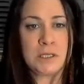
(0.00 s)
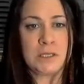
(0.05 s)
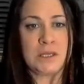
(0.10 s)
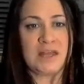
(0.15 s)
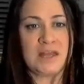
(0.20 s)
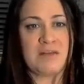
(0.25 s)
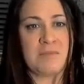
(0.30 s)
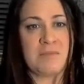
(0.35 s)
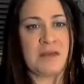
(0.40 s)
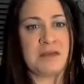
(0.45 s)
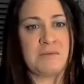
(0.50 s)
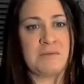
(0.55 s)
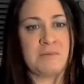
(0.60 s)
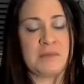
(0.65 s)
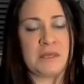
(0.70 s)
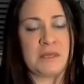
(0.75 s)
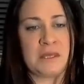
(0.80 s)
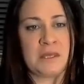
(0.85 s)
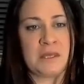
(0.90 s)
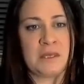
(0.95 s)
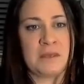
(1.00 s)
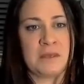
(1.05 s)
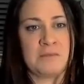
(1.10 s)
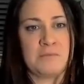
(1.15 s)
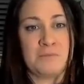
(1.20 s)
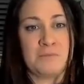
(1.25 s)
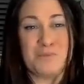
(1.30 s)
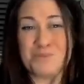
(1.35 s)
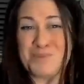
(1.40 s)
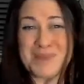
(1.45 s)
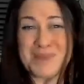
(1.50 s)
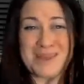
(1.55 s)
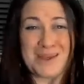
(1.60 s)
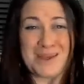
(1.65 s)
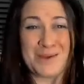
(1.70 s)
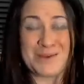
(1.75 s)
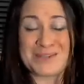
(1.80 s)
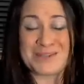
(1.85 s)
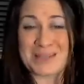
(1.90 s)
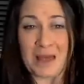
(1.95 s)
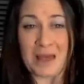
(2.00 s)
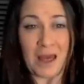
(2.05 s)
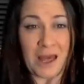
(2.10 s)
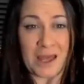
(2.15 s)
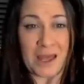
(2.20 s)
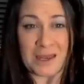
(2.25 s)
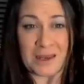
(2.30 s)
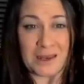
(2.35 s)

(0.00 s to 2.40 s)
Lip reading: It might be being outside